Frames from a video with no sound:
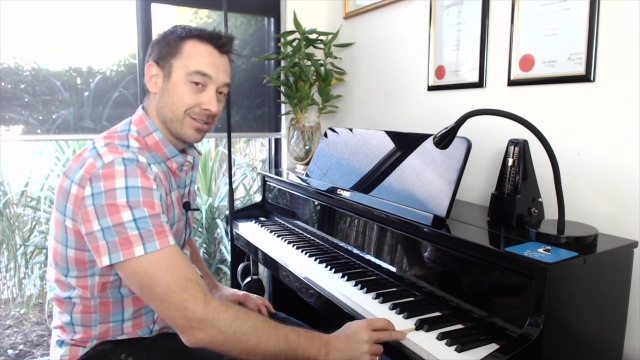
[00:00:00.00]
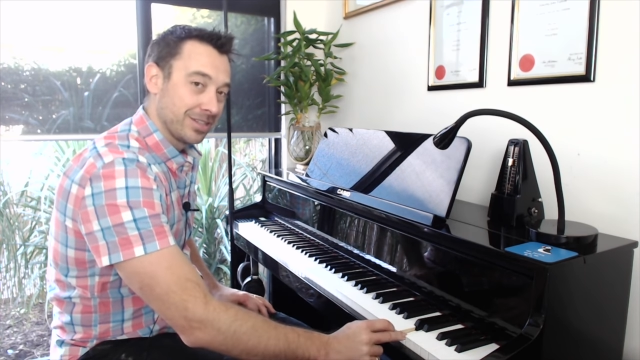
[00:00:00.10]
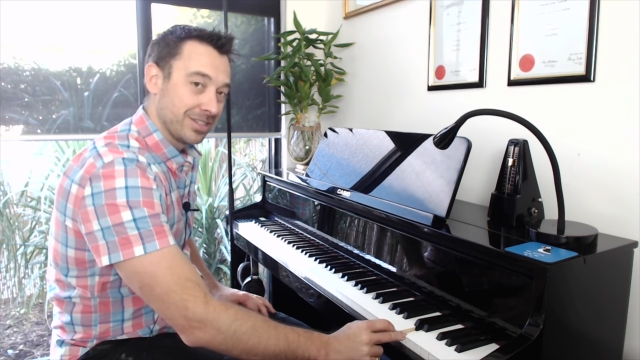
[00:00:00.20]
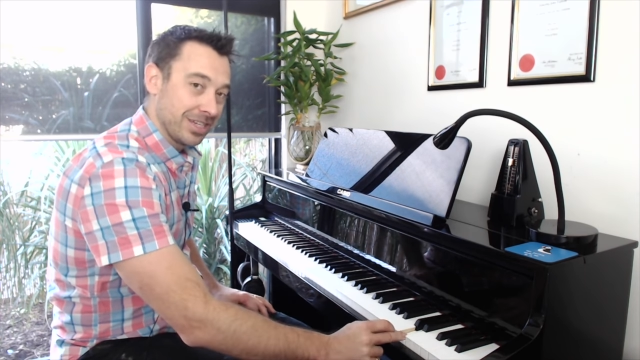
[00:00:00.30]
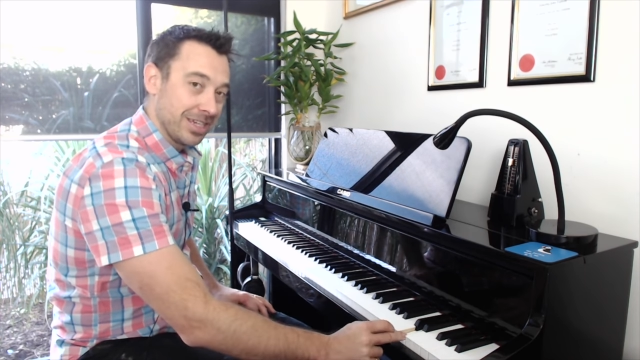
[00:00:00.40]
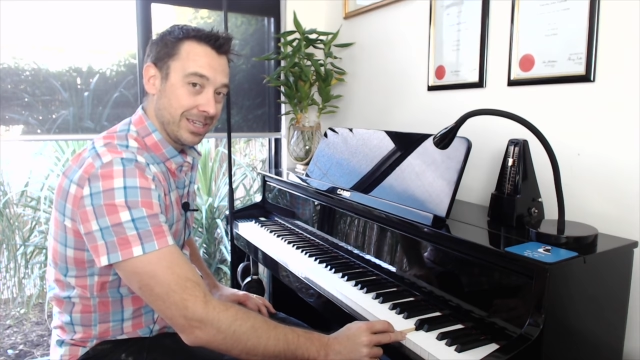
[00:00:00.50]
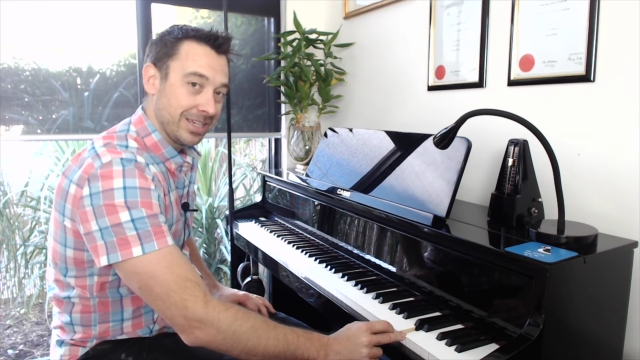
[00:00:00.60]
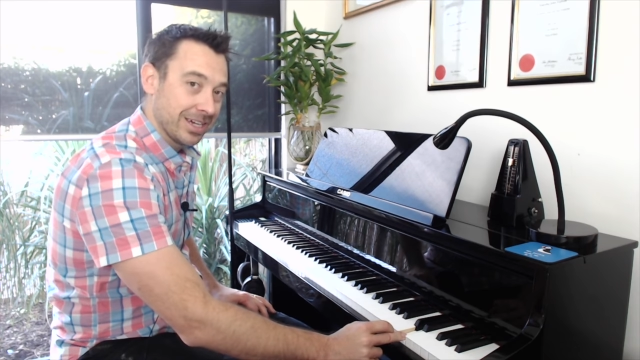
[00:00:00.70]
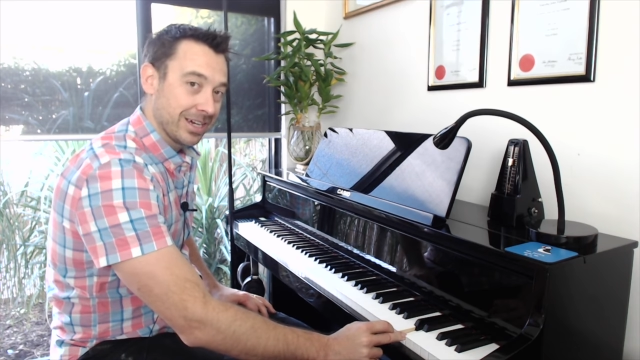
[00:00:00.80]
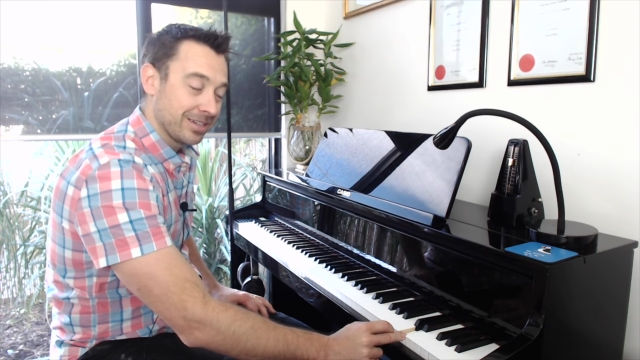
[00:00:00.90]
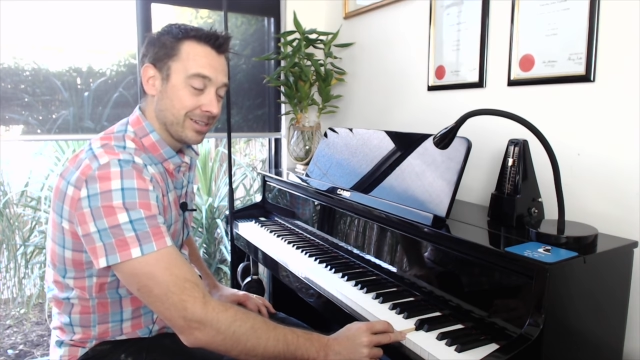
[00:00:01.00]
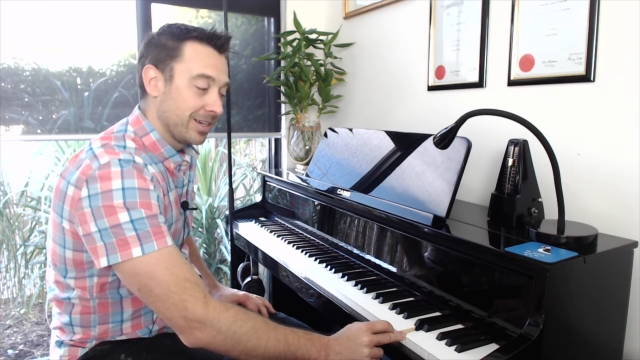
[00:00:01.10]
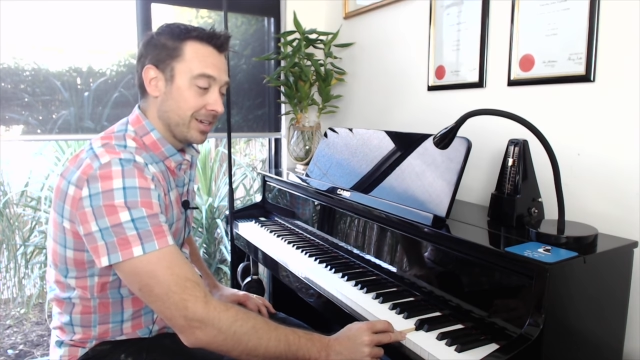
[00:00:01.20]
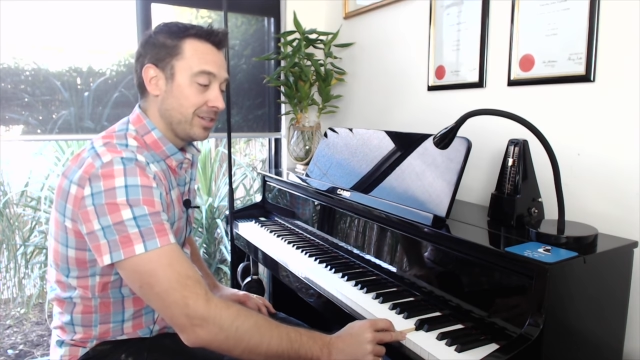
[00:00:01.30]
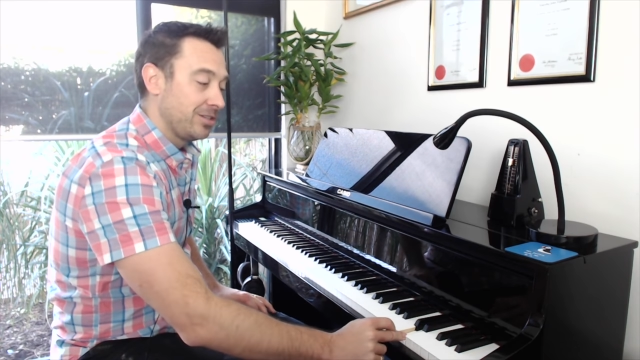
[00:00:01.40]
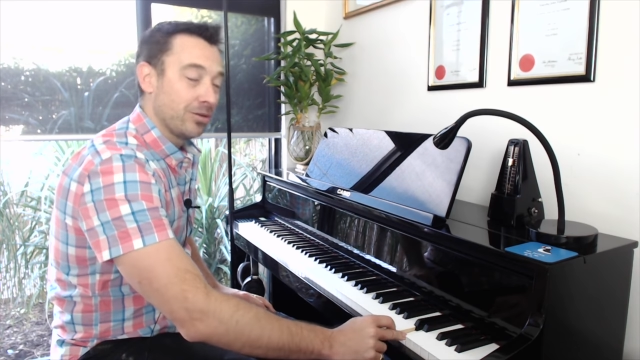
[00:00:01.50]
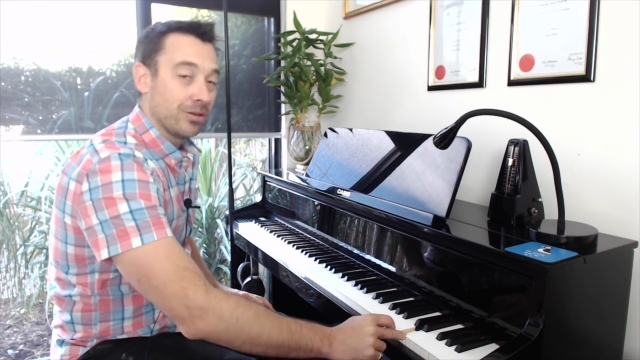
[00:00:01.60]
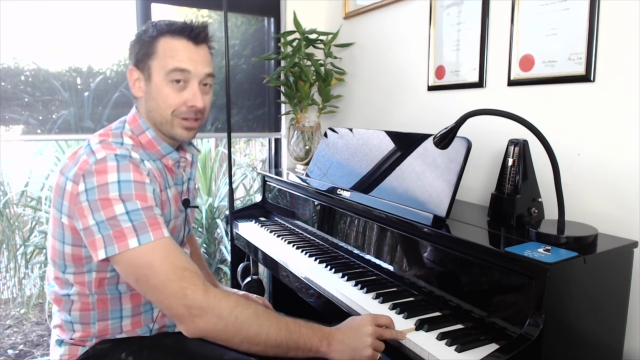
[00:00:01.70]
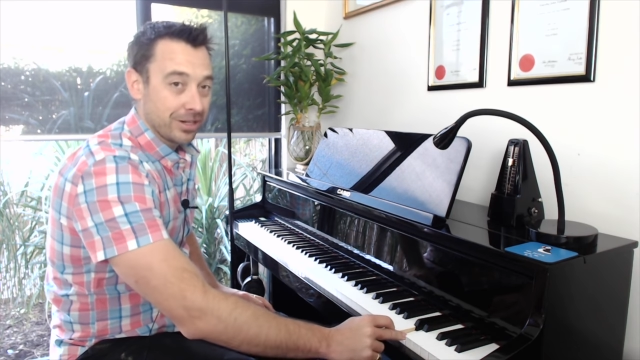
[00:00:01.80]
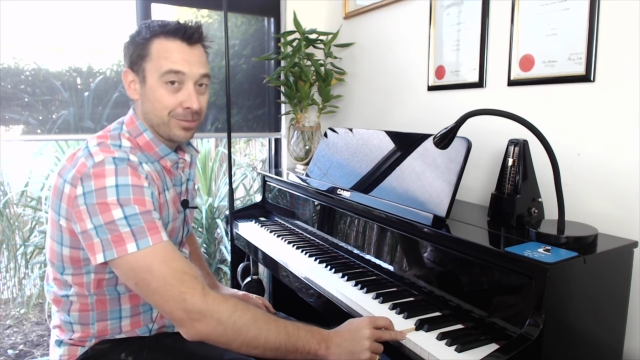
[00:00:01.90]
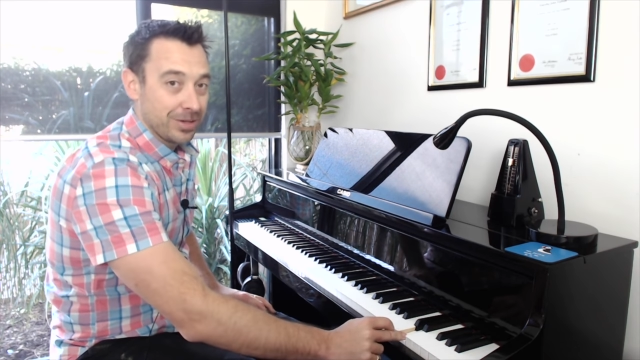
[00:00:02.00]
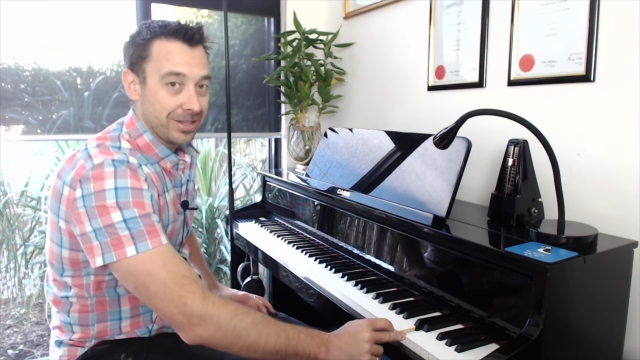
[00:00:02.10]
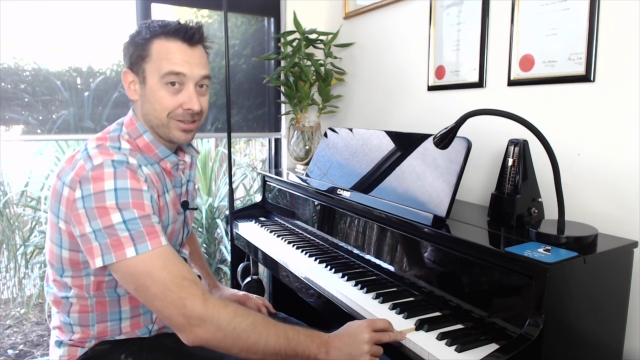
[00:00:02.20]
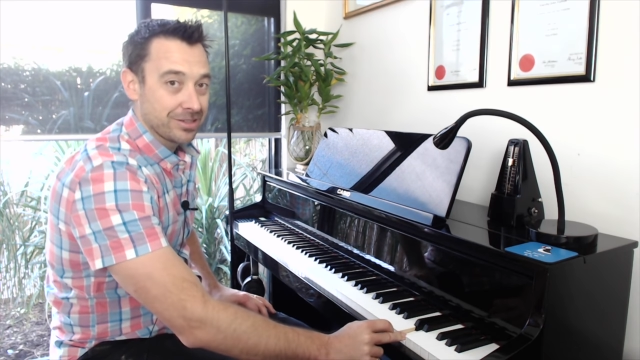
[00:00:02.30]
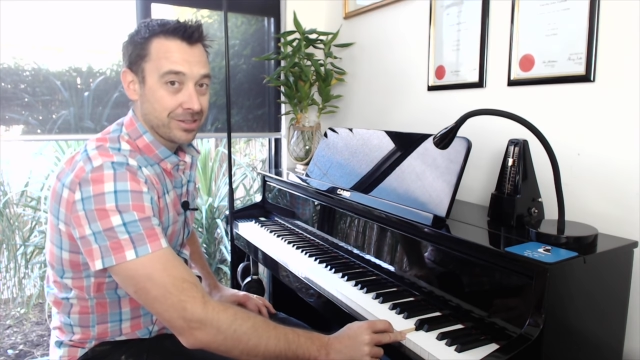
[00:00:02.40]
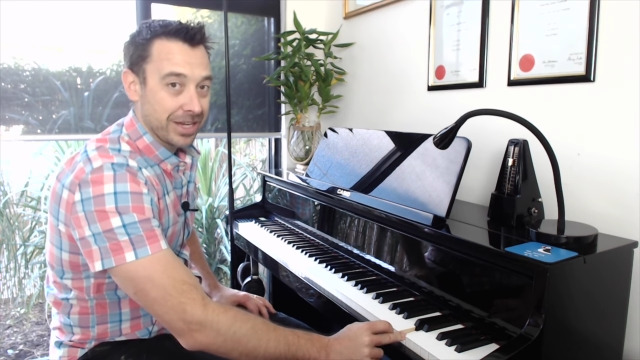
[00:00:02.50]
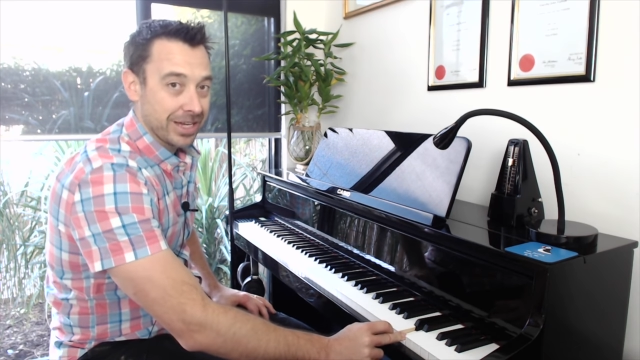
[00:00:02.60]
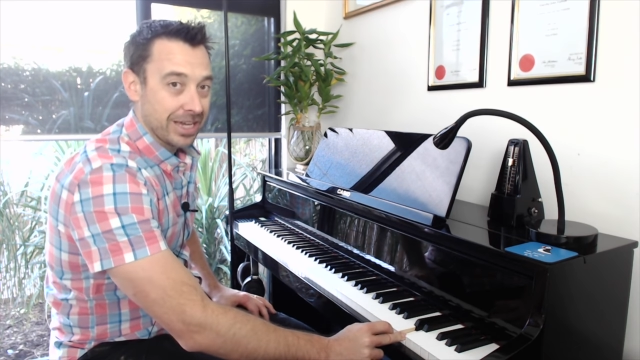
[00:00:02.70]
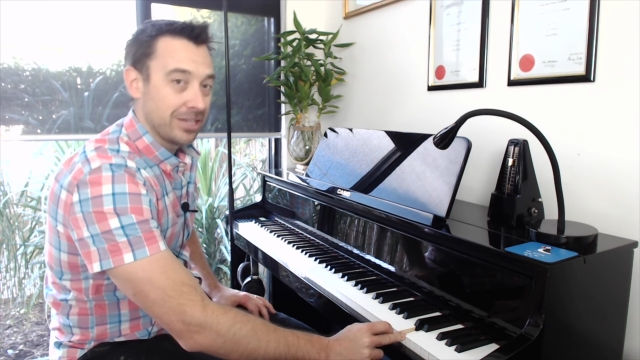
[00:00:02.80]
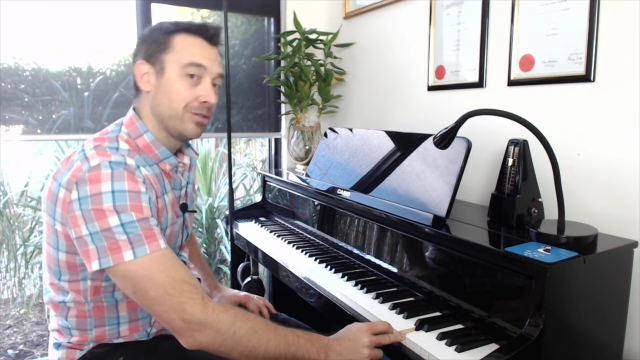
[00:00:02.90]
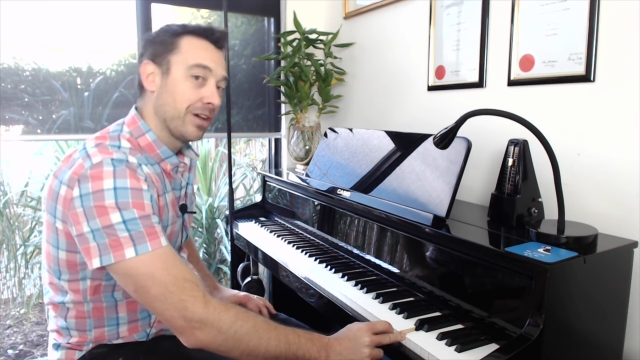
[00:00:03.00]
the D here, you're going to be the snake and you